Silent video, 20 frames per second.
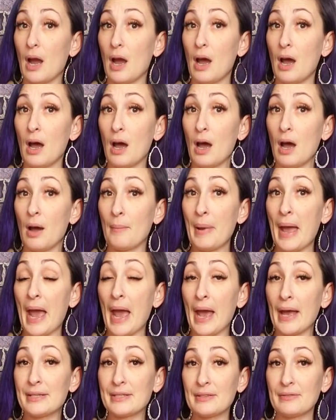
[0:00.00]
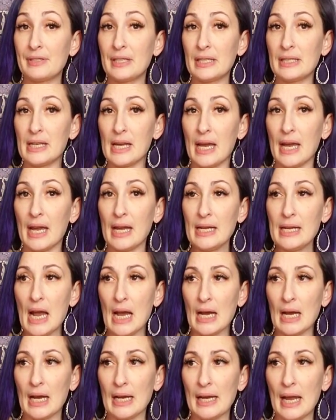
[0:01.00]
As of today,
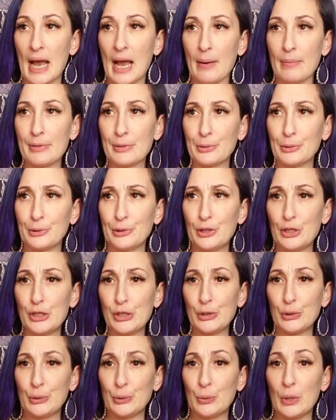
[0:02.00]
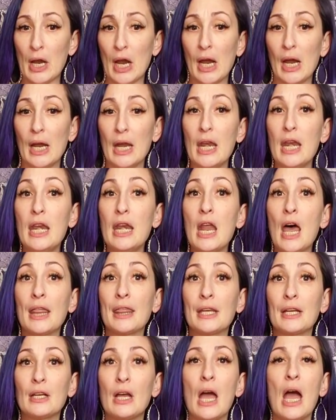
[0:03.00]
I absolutely do
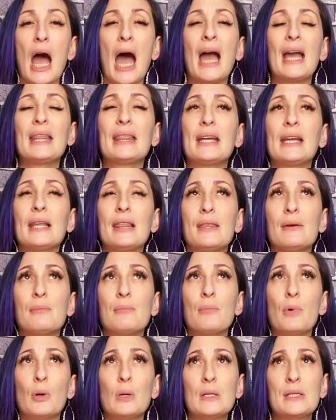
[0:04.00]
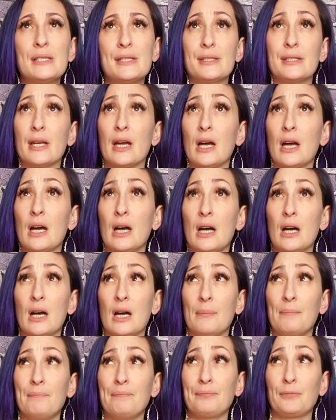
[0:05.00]
nothing. I think the most
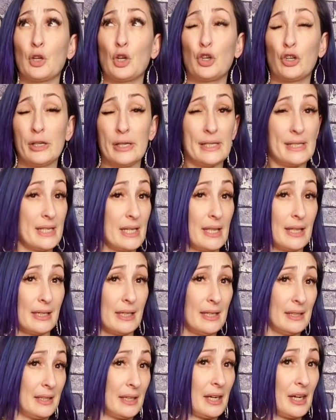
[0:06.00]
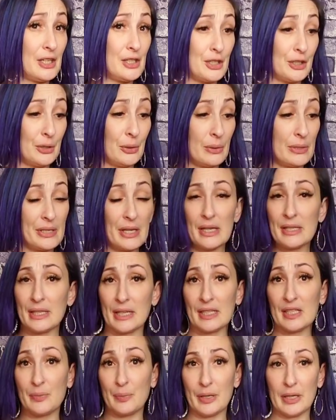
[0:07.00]
crazy thing that I do is
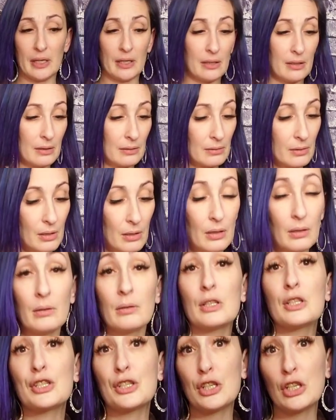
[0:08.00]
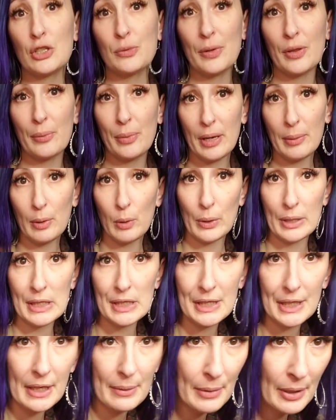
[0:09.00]
I speed. Oh, excuse me, the baby
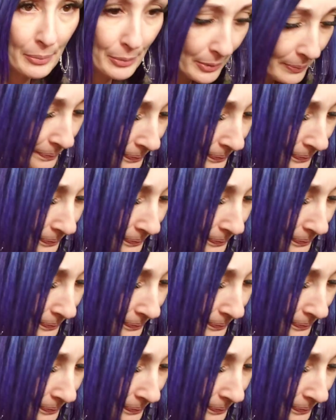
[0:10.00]
wants to come up.